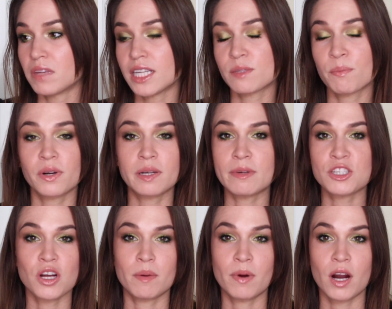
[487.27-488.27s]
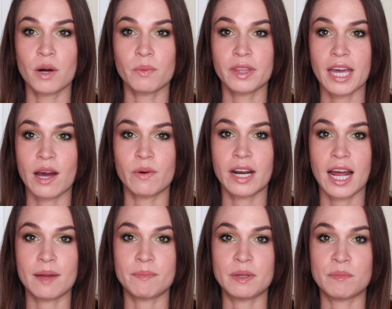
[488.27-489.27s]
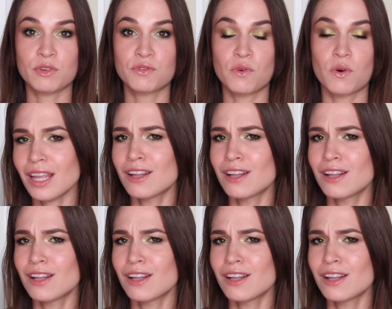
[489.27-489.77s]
it's pretty much on par with how it had been before.